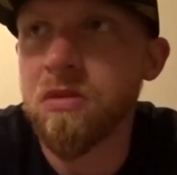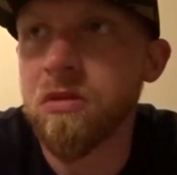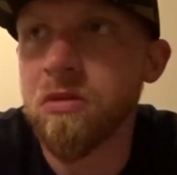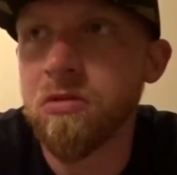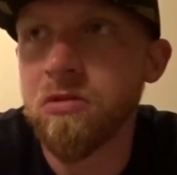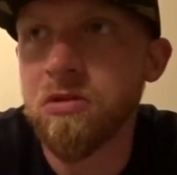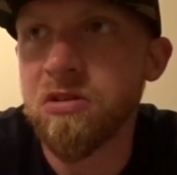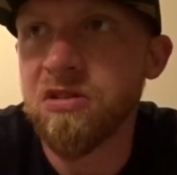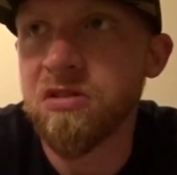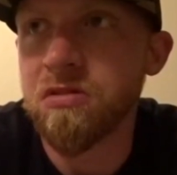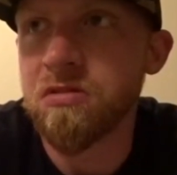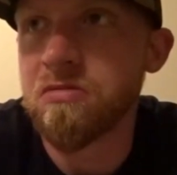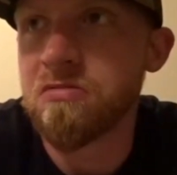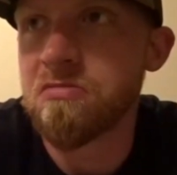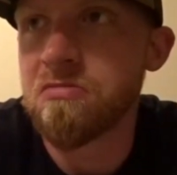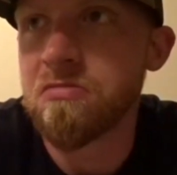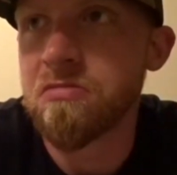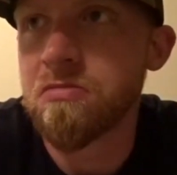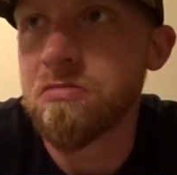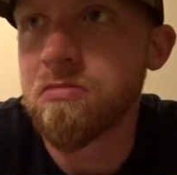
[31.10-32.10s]
you just
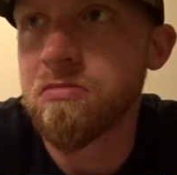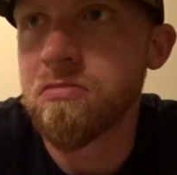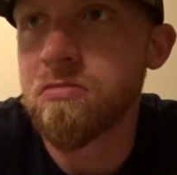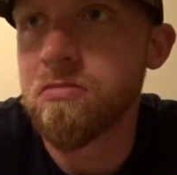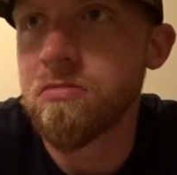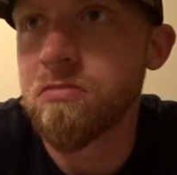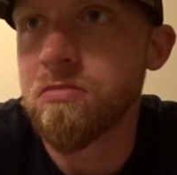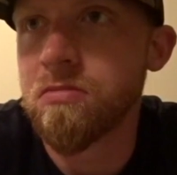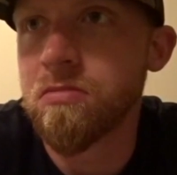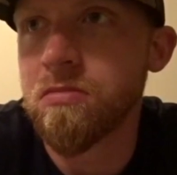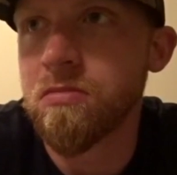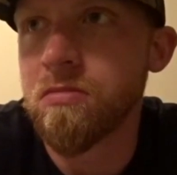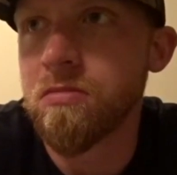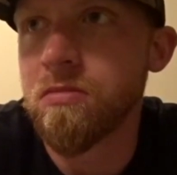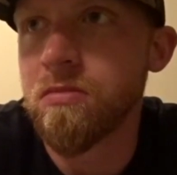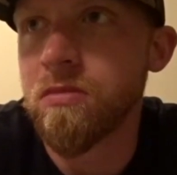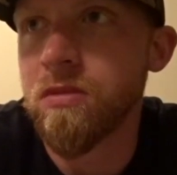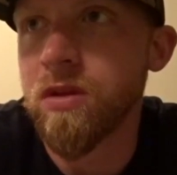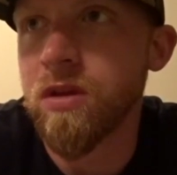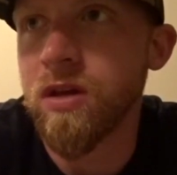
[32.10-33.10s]

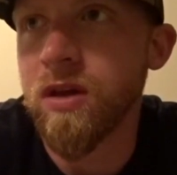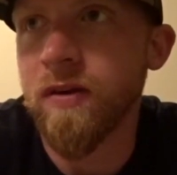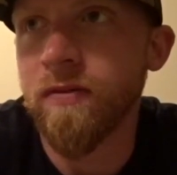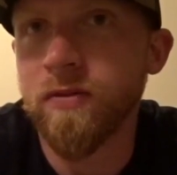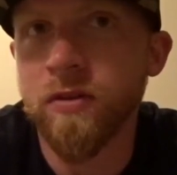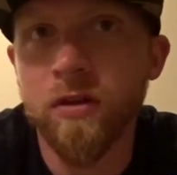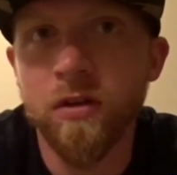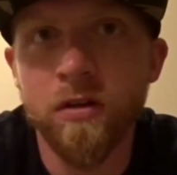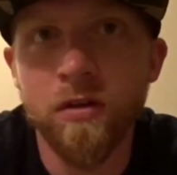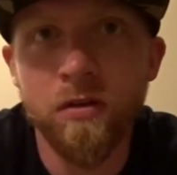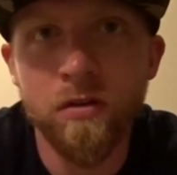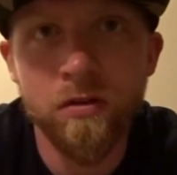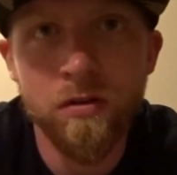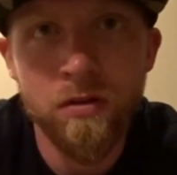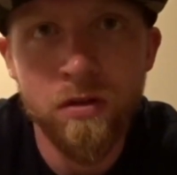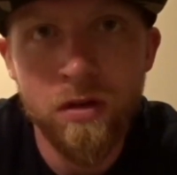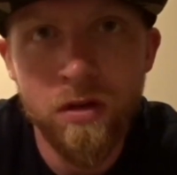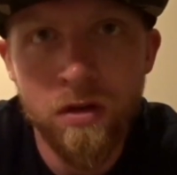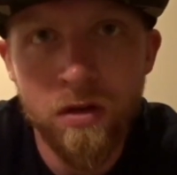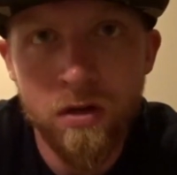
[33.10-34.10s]
have to
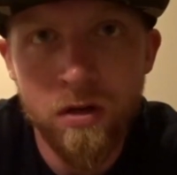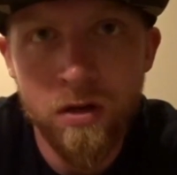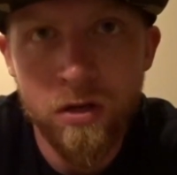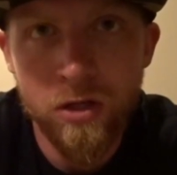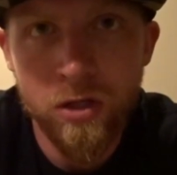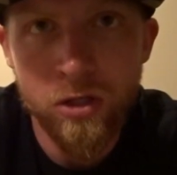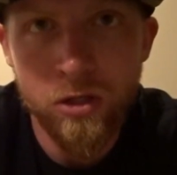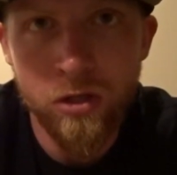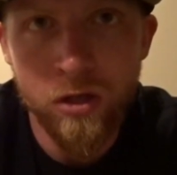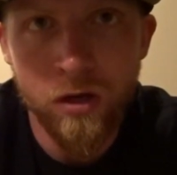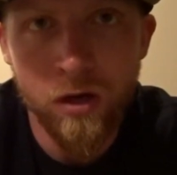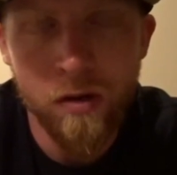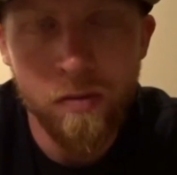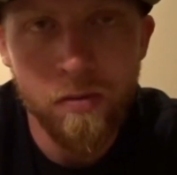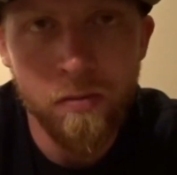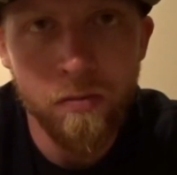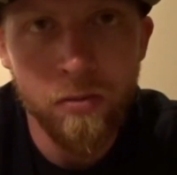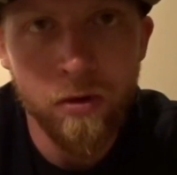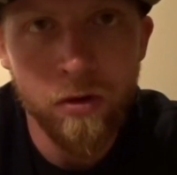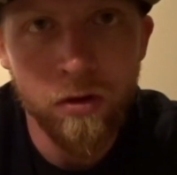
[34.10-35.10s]
shut
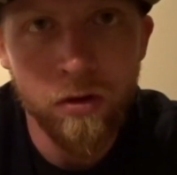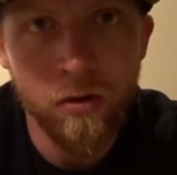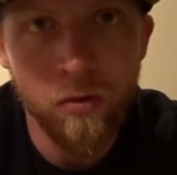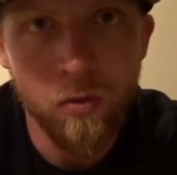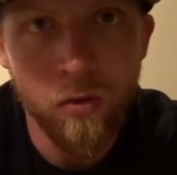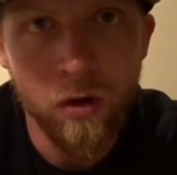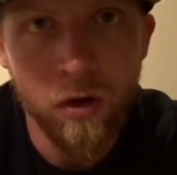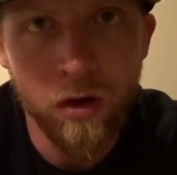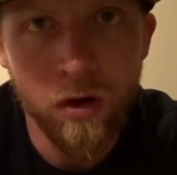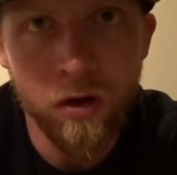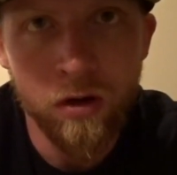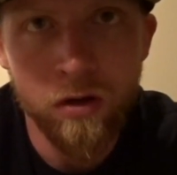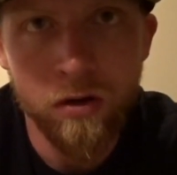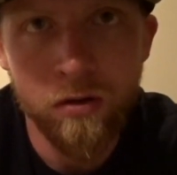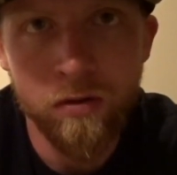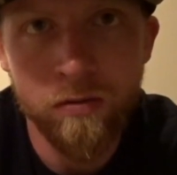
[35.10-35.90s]
up and put in the work.